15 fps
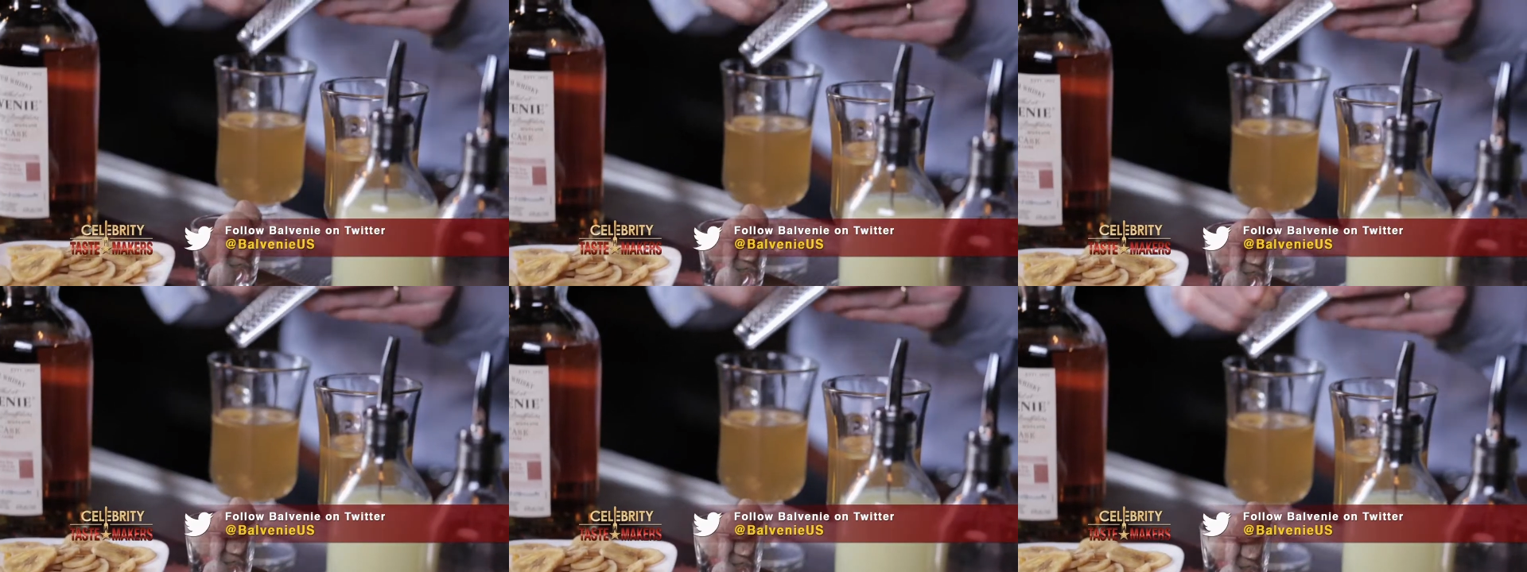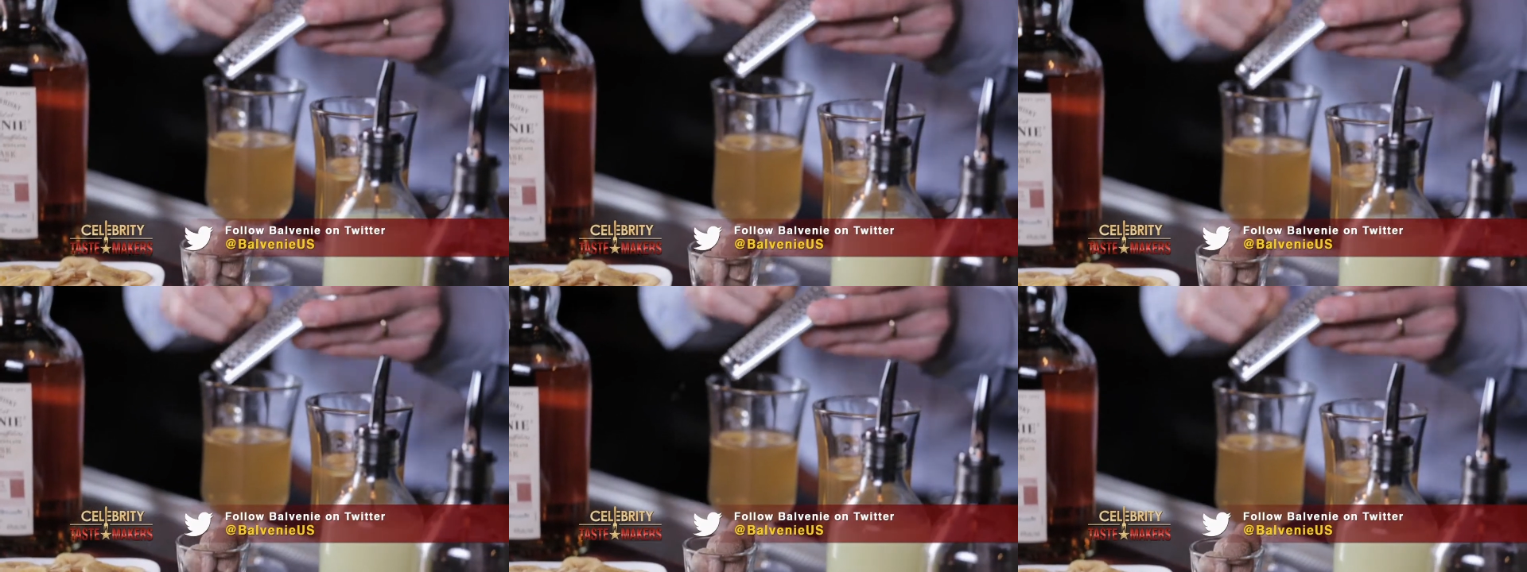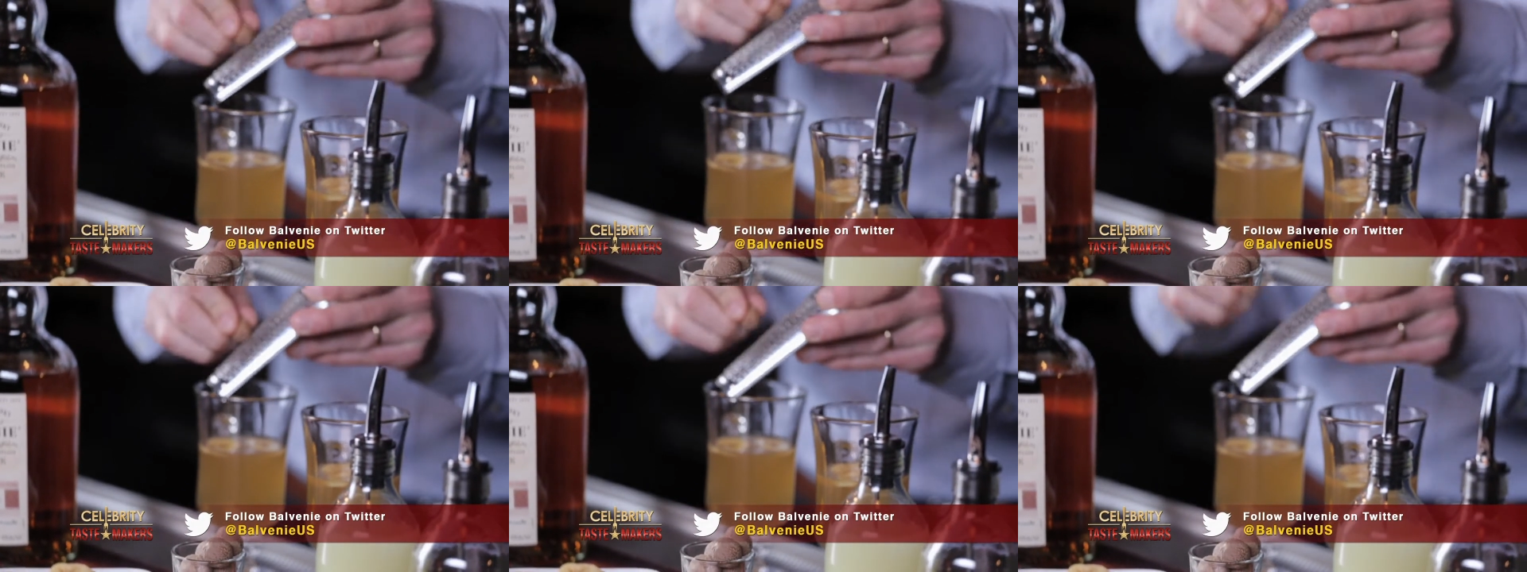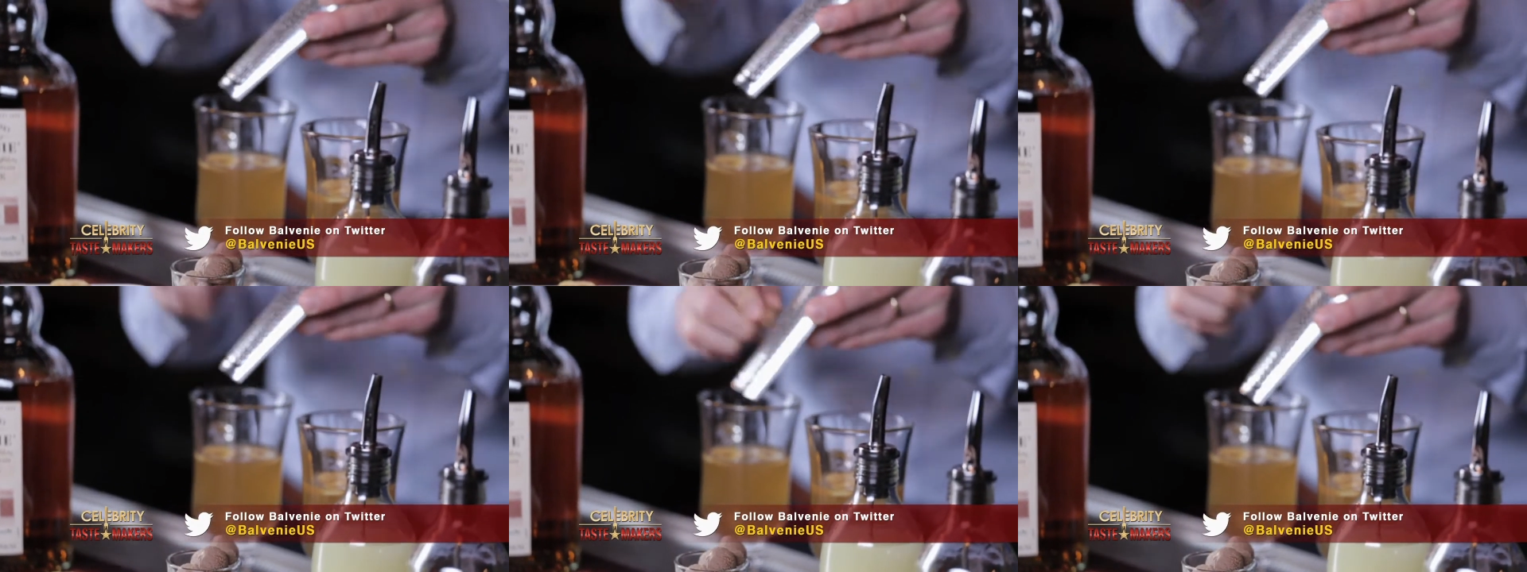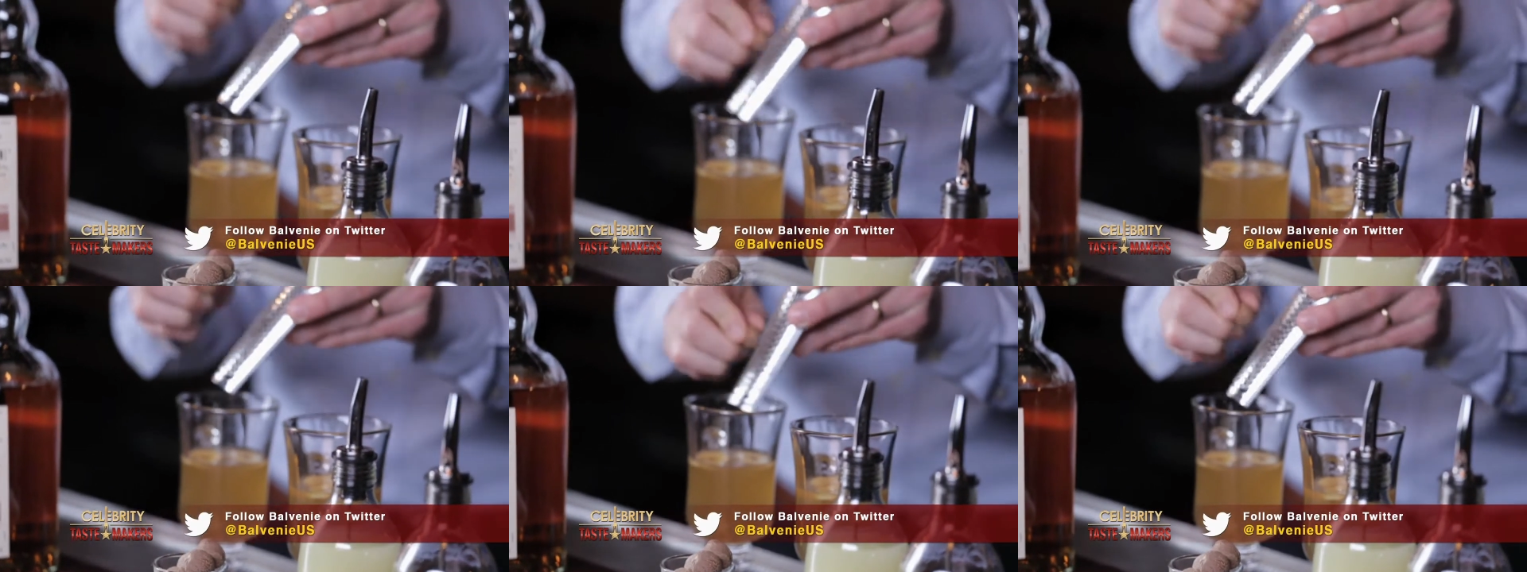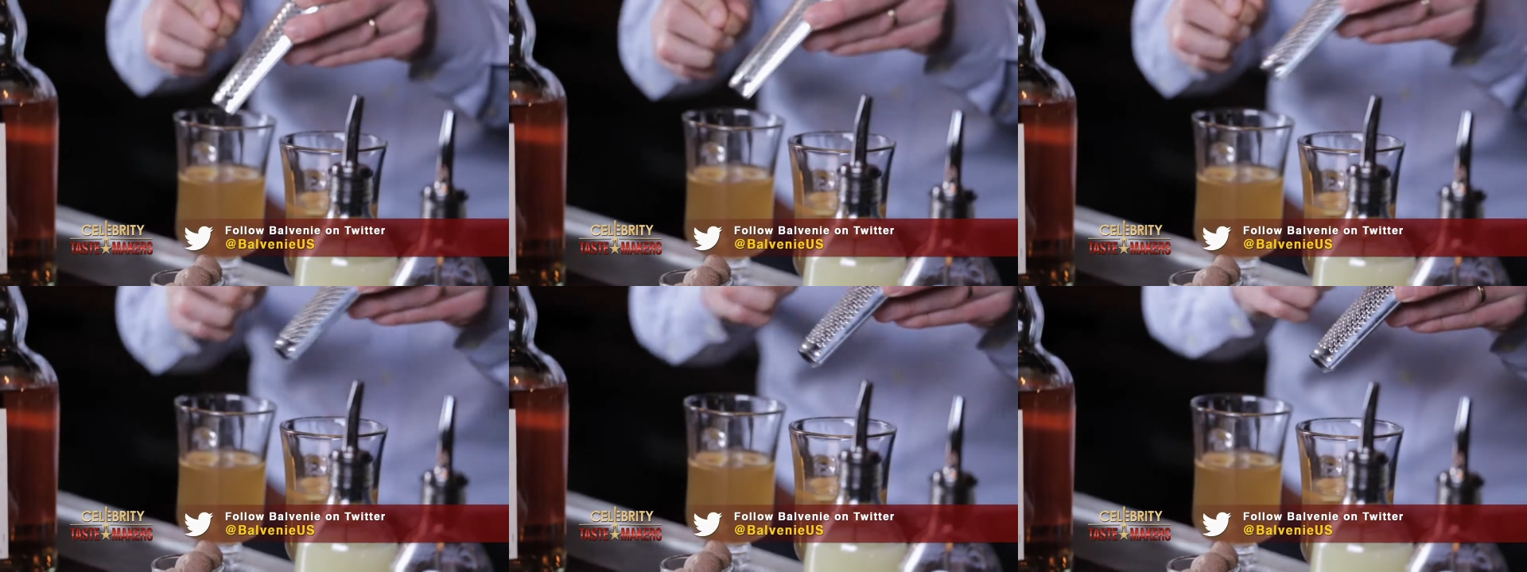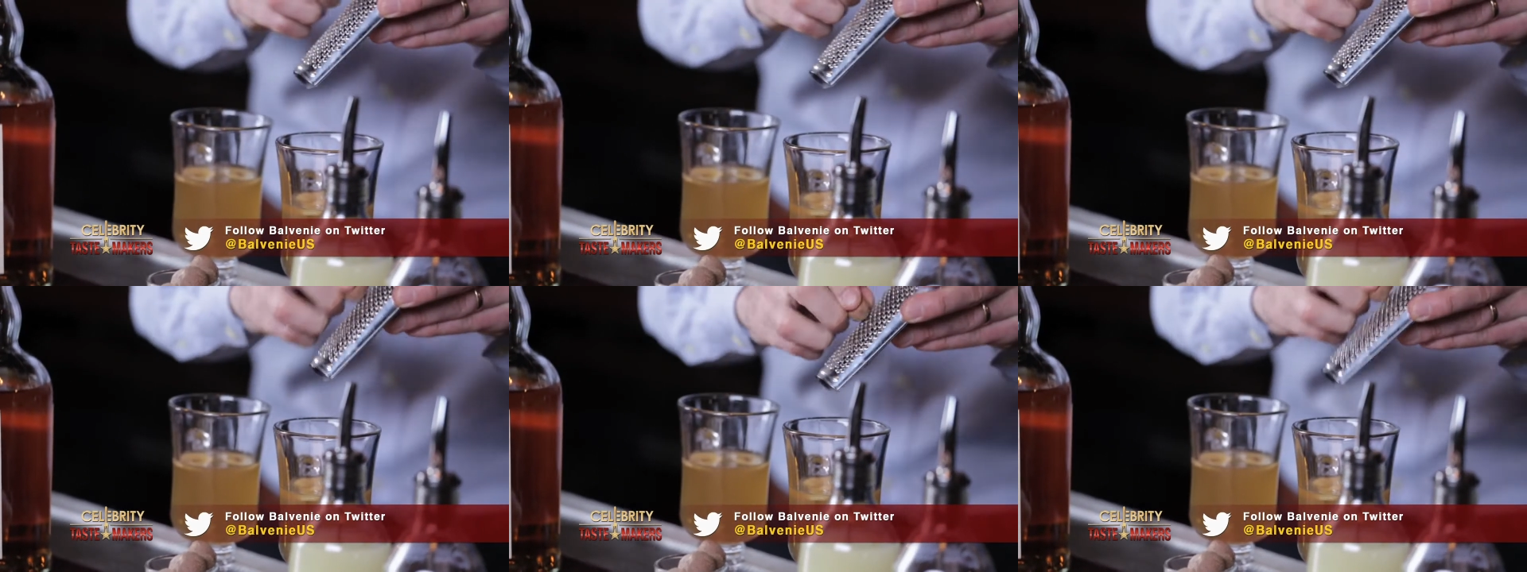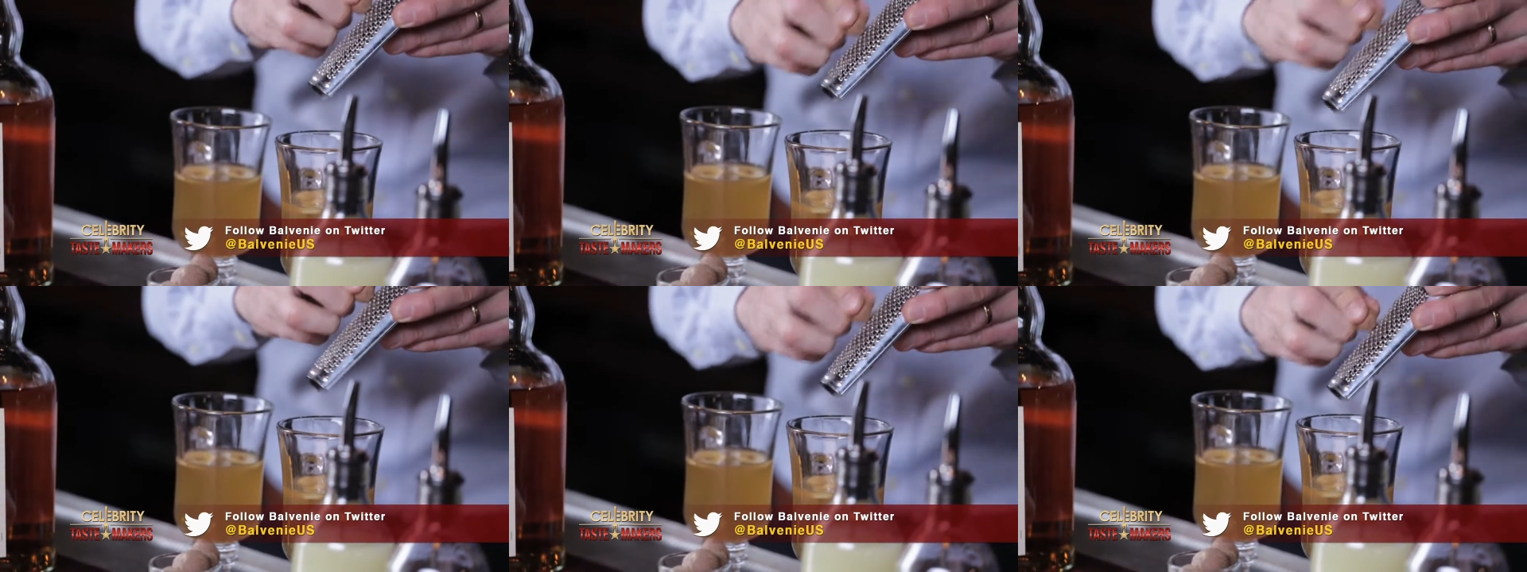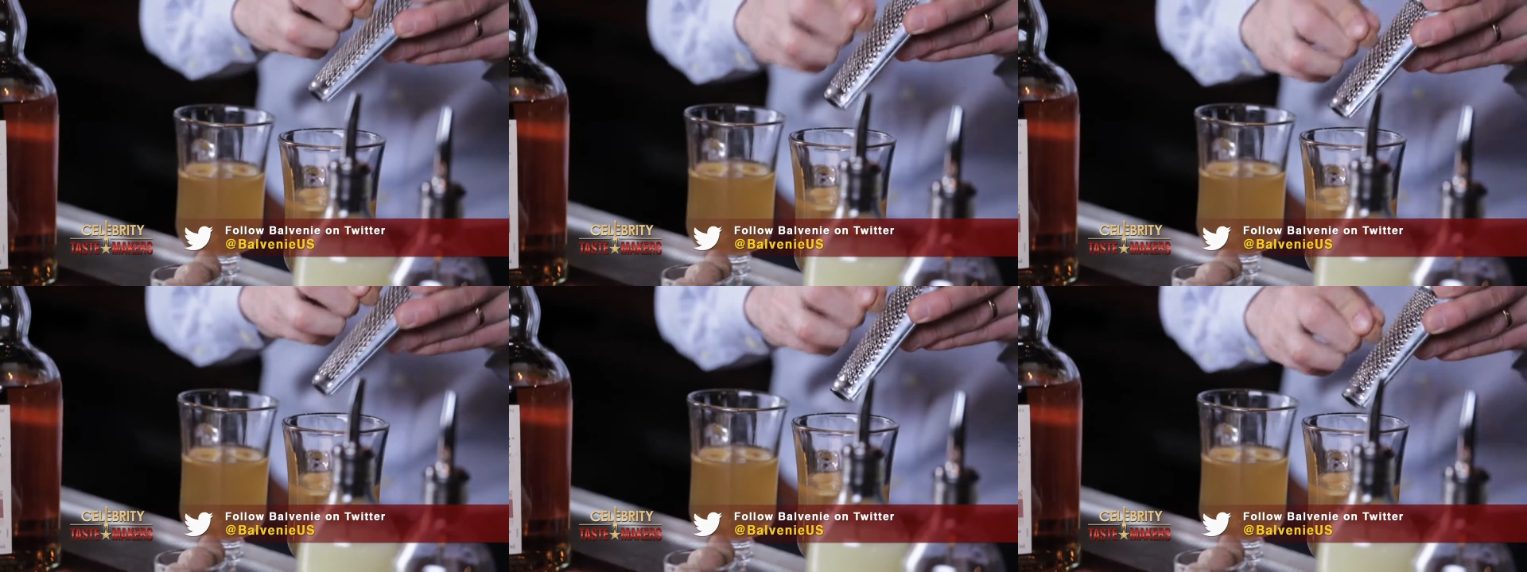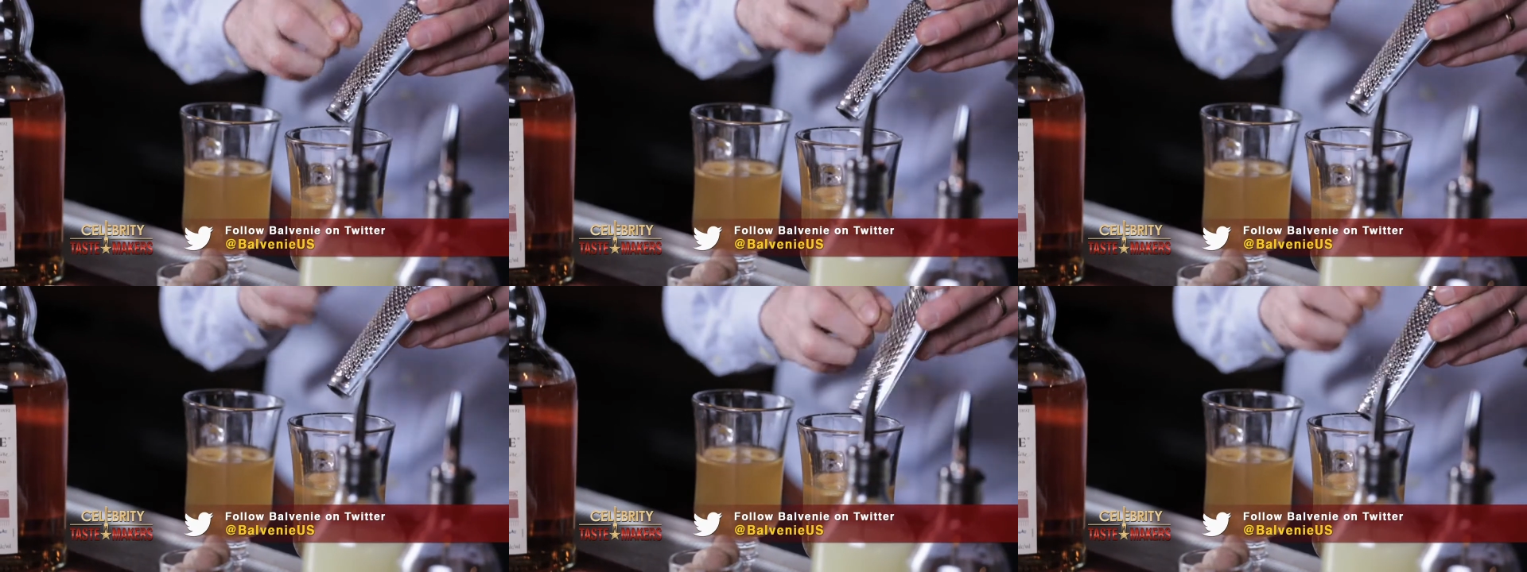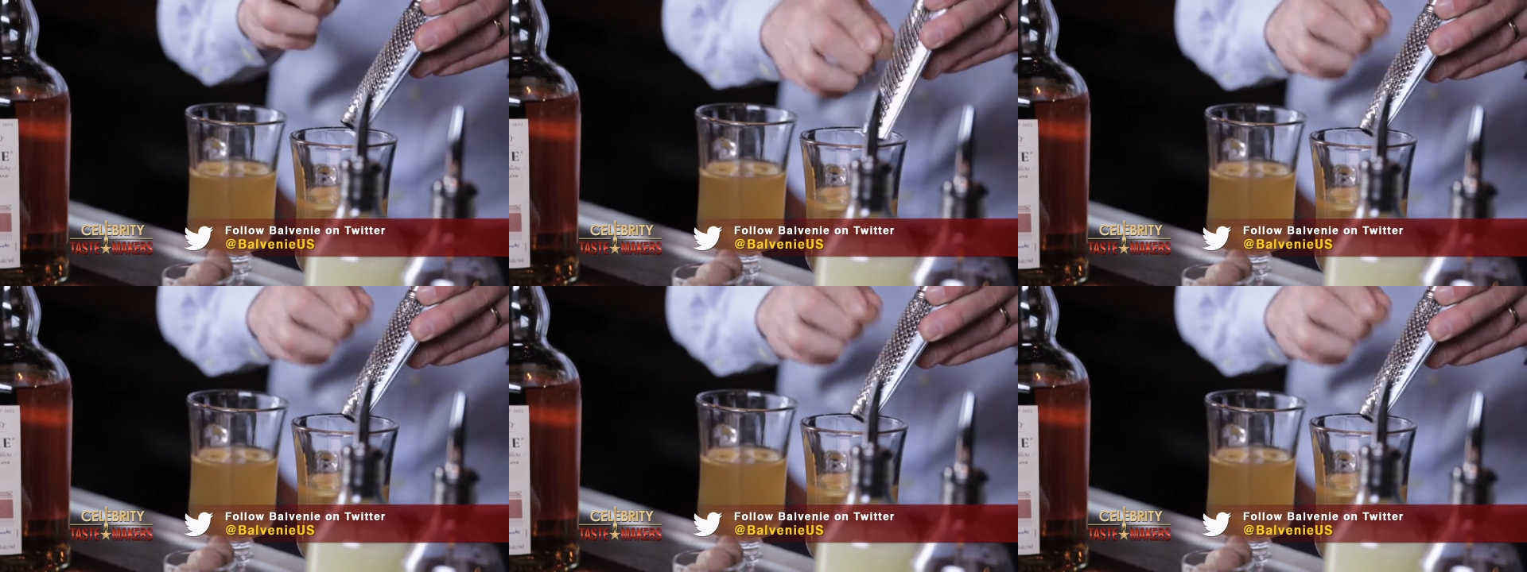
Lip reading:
(no speaker visible)